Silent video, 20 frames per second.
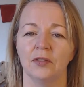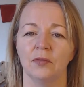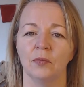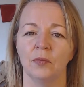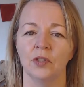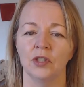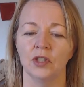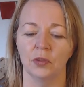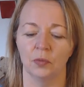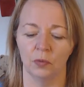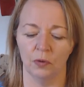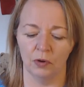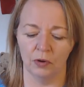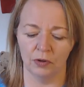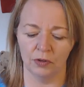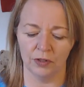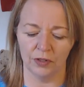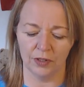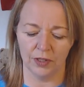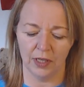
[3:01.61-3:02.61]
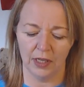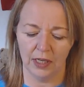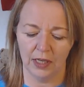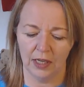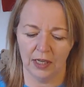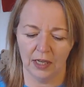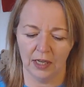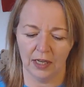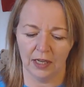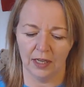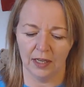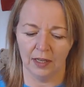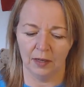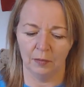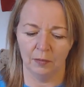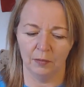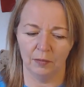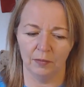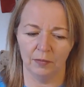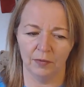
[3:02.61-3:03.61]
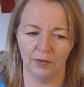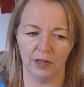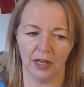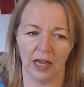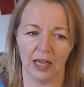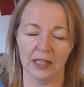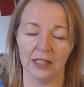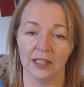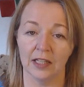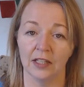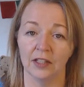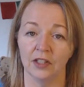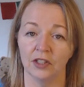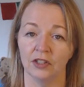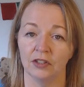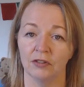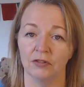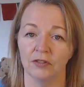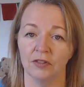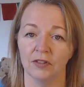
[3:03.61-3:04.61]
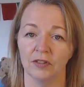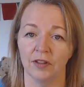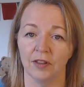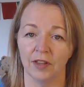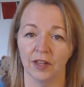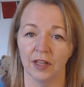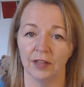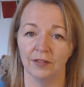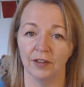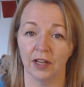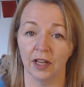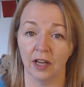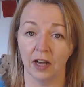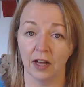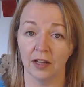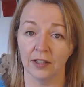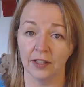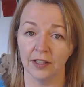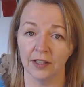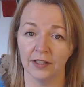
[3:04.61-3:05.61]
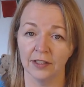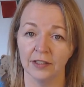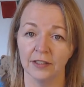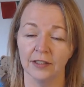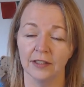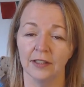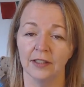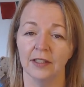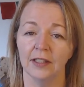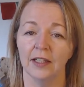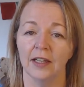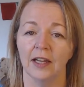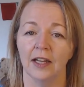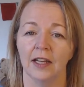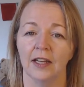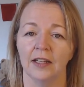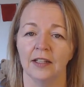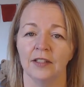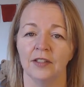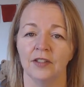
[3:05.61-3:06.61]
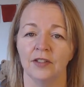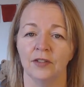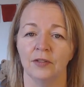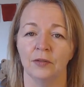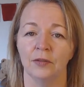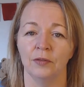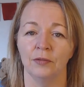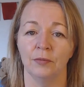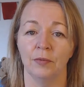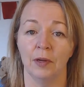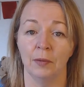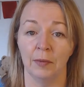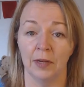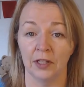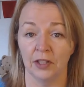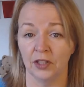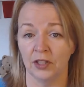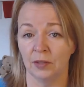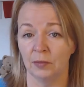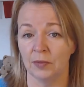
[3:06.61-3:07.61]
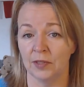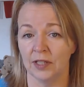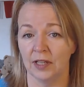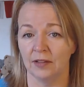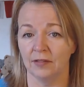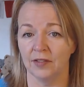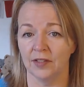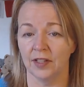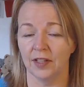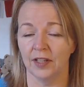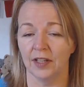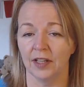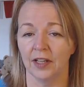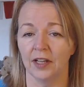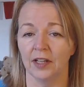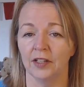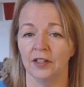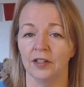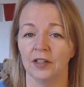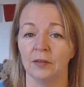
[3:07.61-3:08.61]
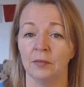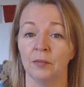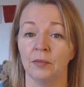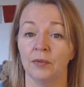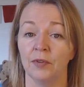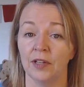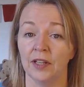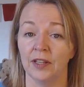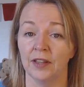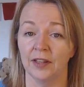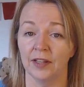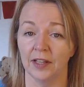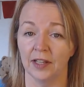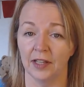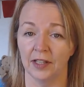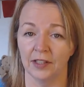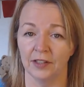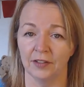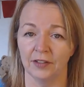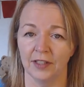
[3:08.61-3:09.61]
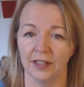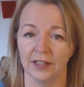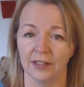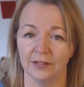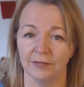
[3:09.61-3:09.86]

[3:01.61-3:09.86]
which was asking the children to think of a colour and to imagine themselves in the colour and breathe the colour in.